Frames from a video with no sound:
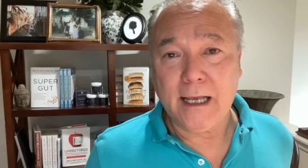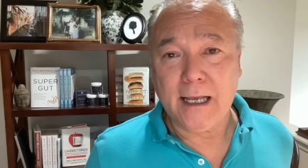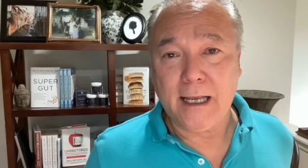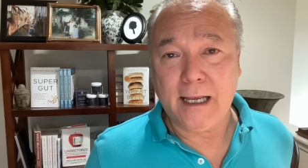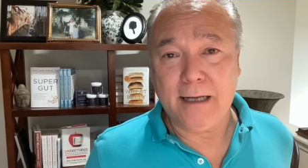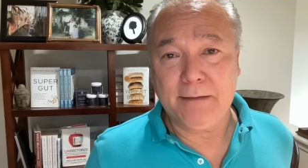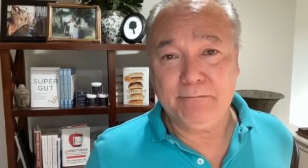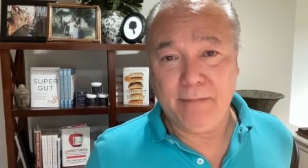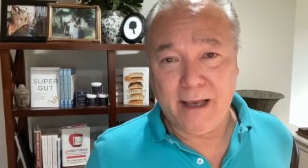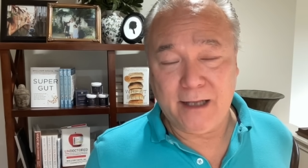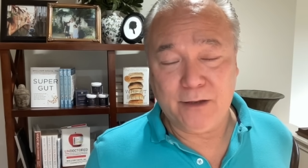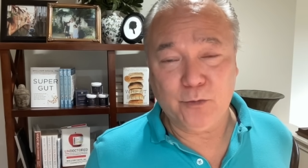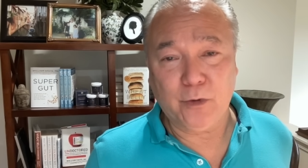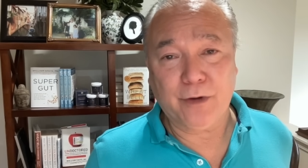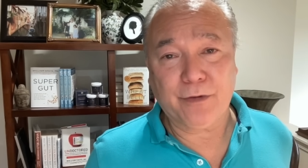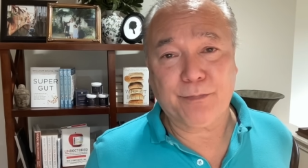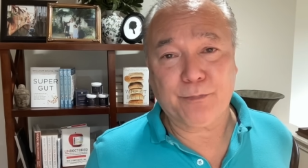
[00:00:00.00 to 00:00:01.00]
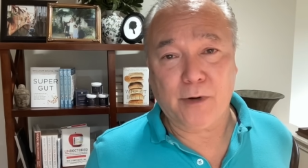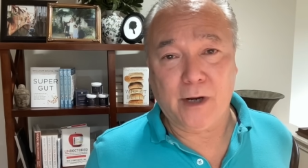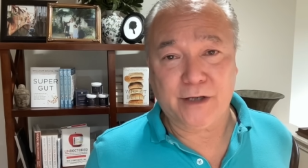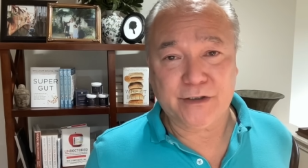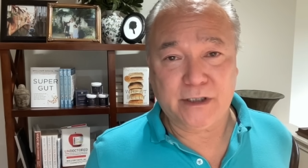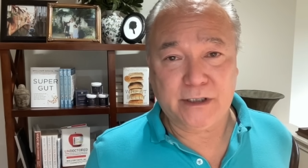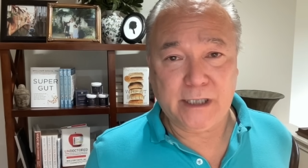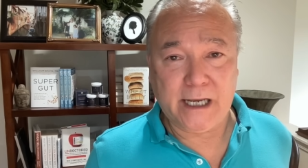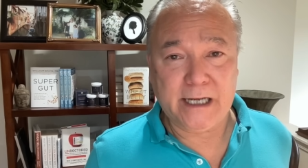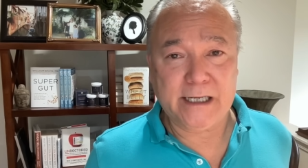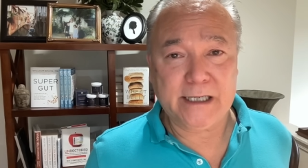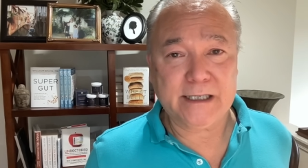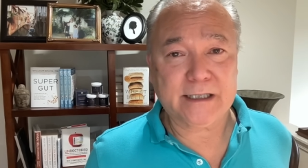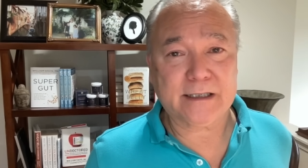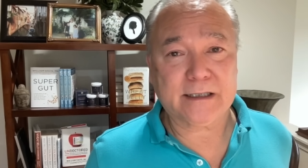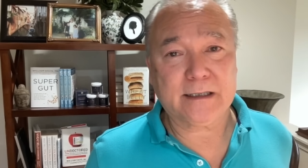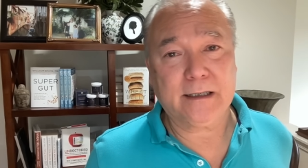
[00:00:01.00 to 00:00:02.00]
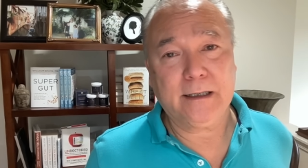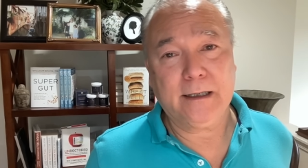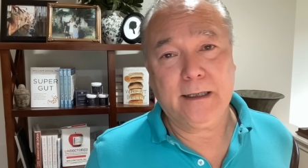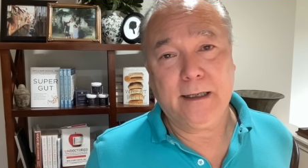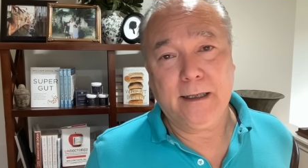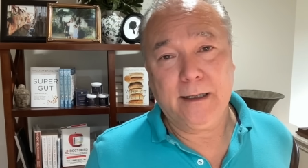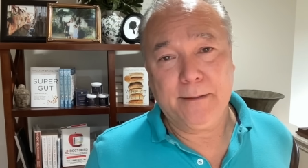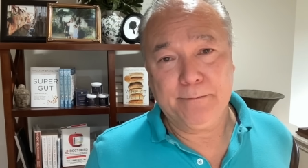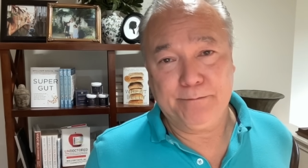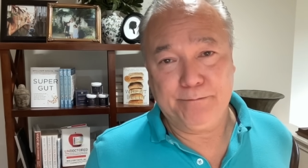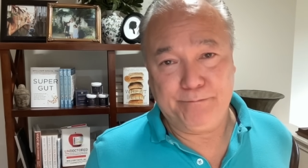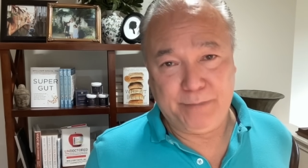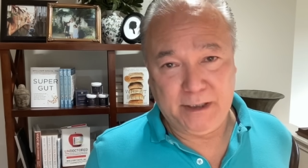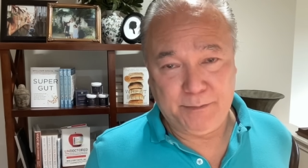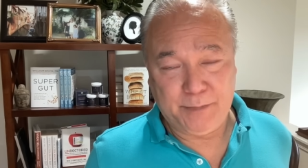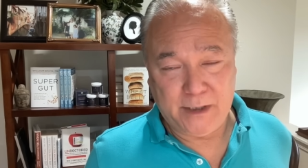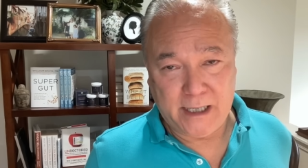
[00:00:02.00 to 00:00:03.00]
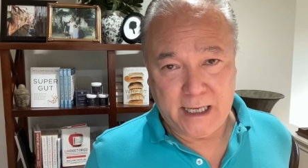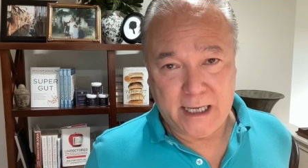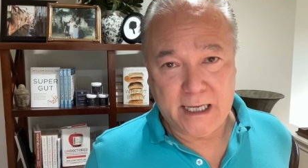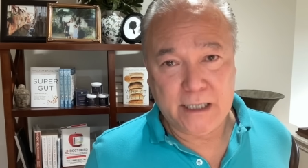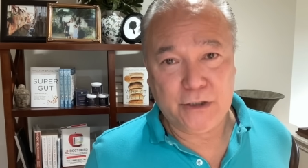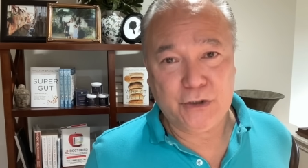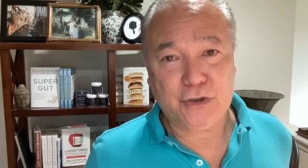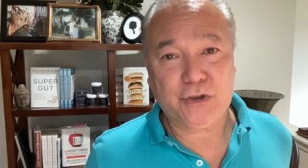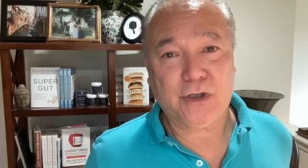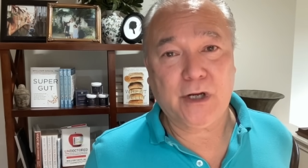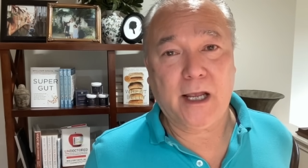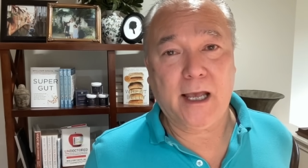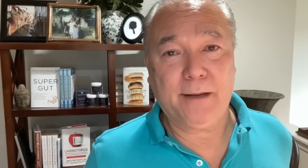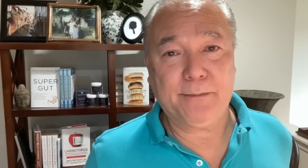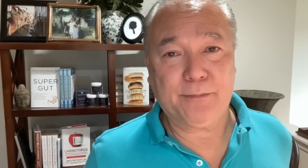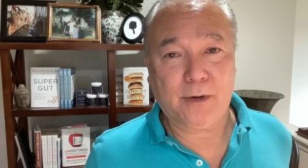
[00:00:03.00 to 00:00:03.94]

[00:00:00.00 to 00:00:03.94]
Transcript: in men with prostatitis, BPH, and